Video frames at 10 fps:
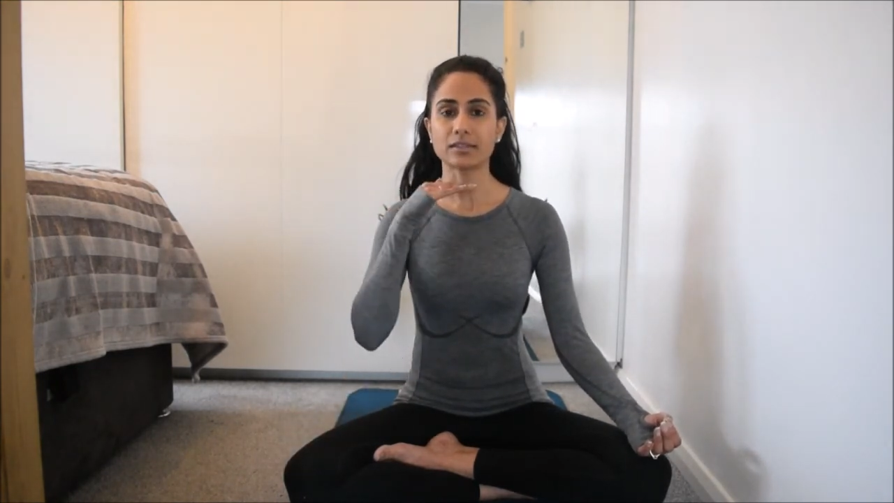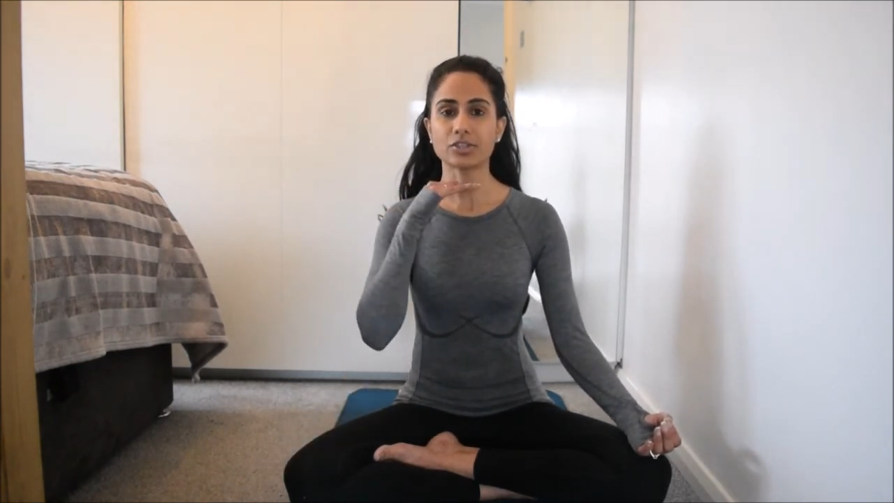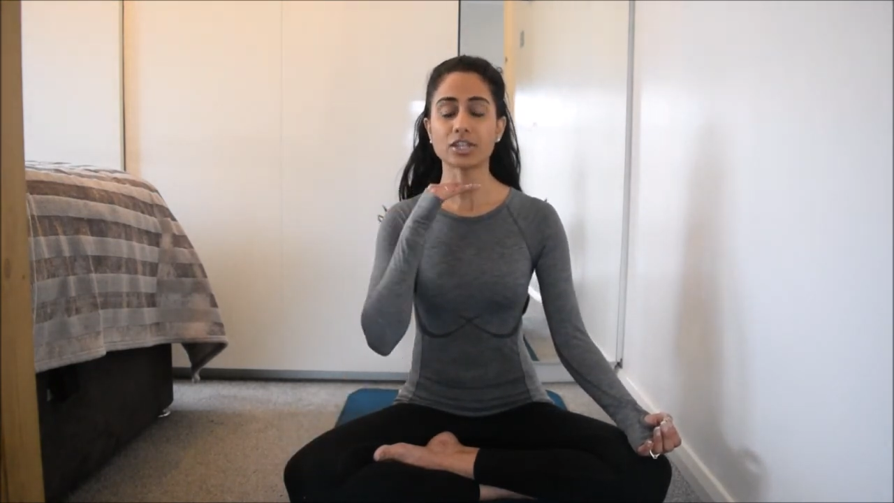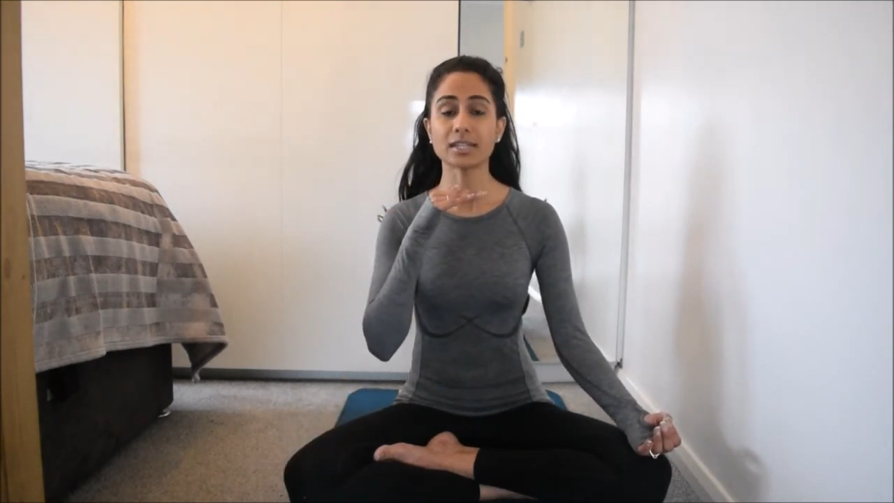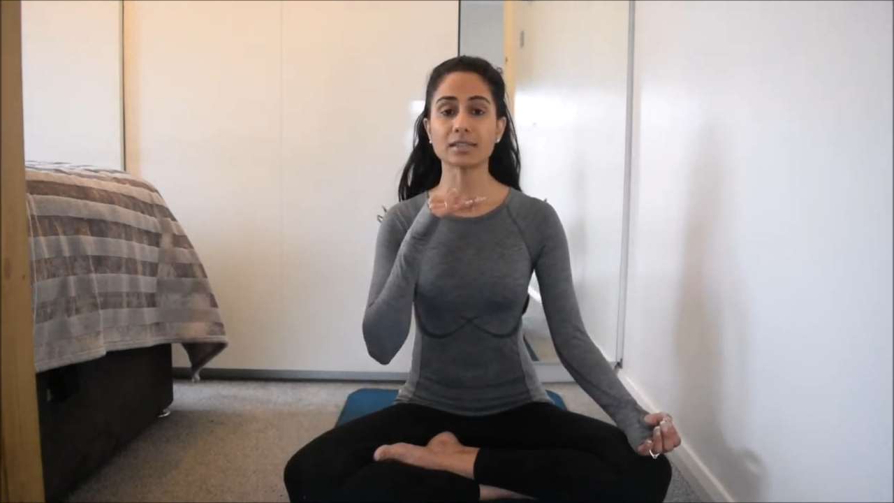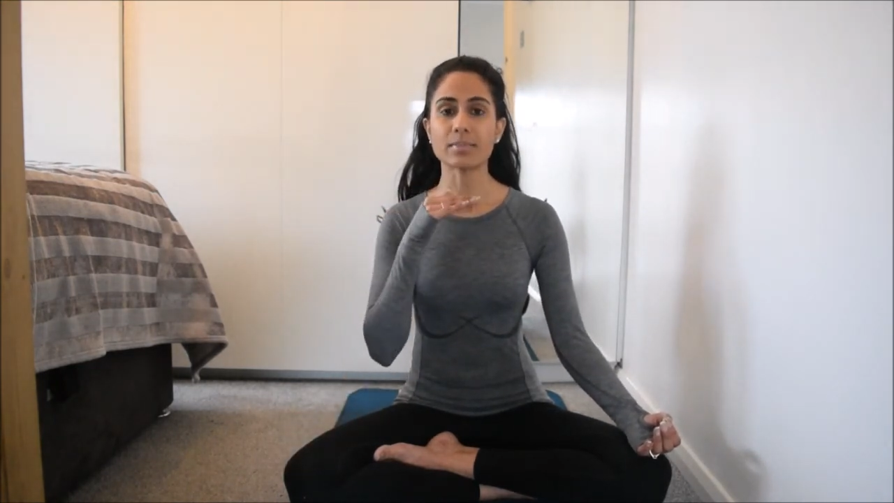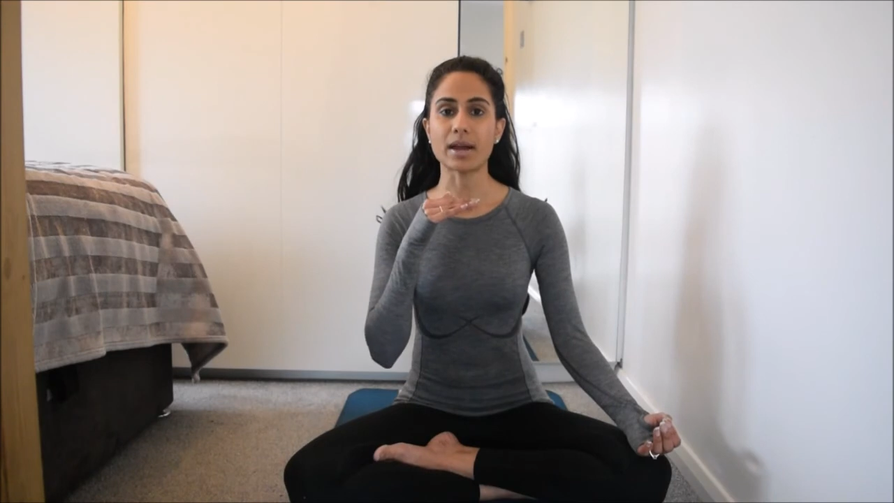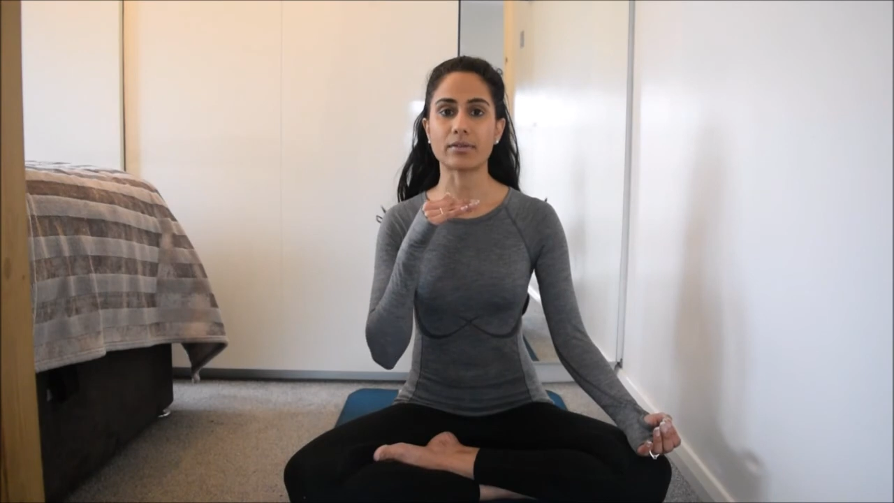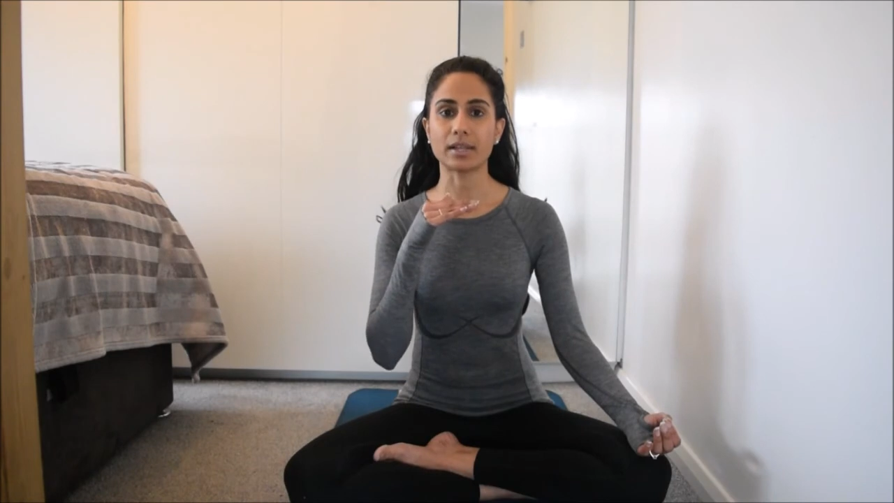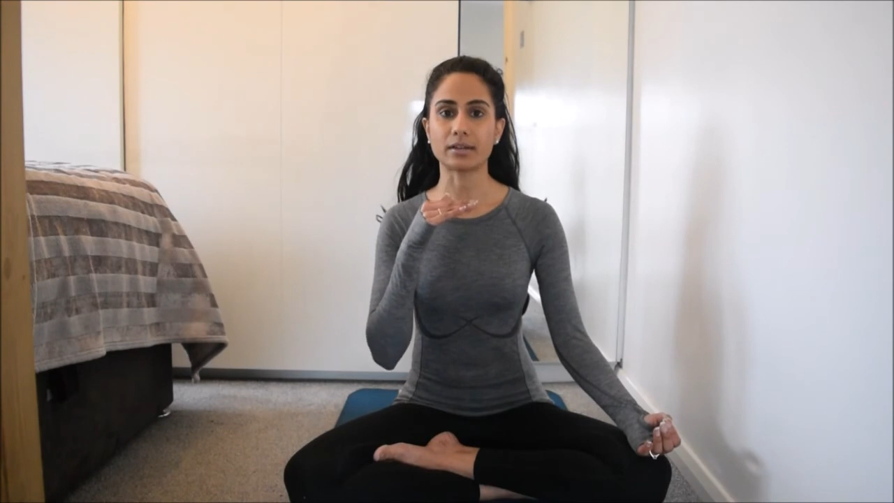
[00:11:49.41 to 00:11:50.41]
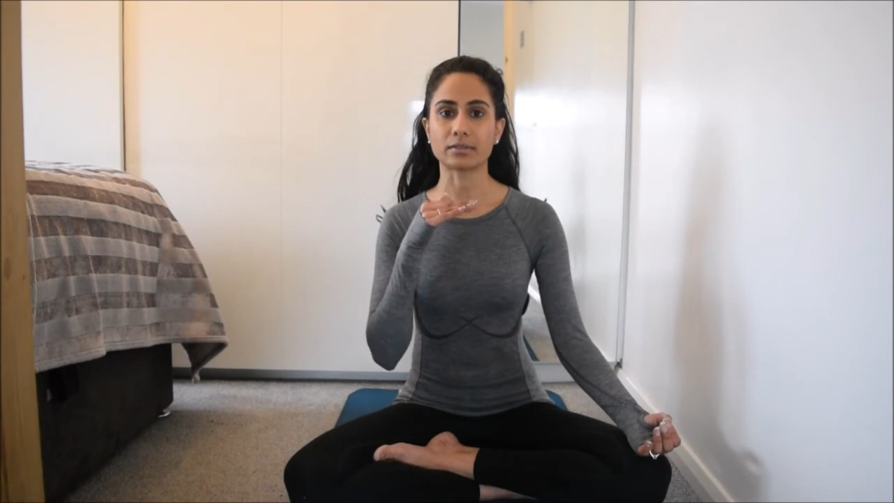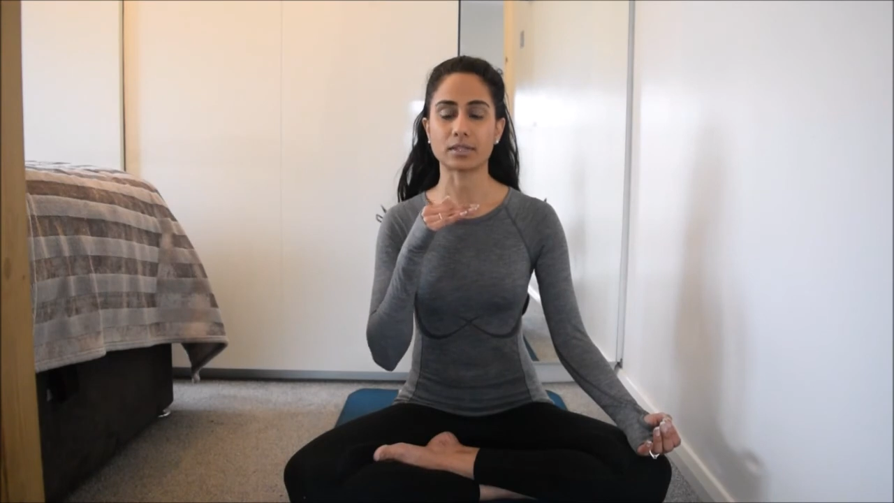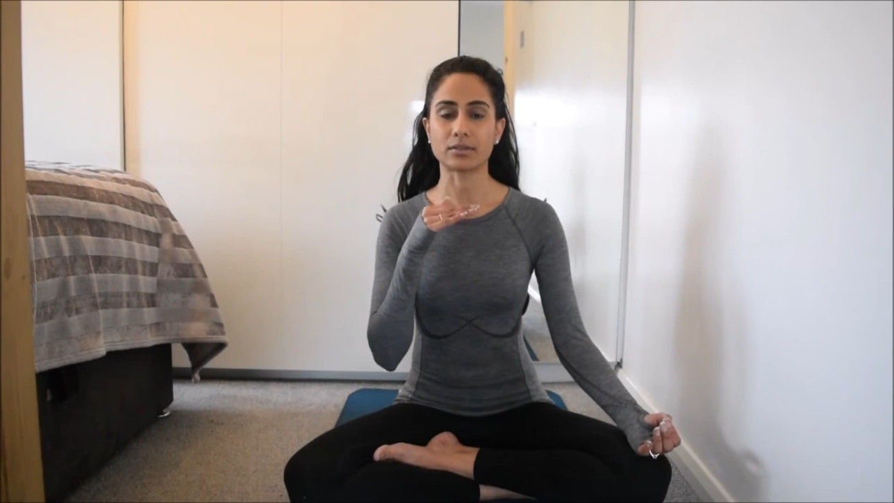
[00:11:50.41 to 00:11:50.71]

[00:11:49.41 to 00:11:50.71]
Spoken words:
and the chin is parallel to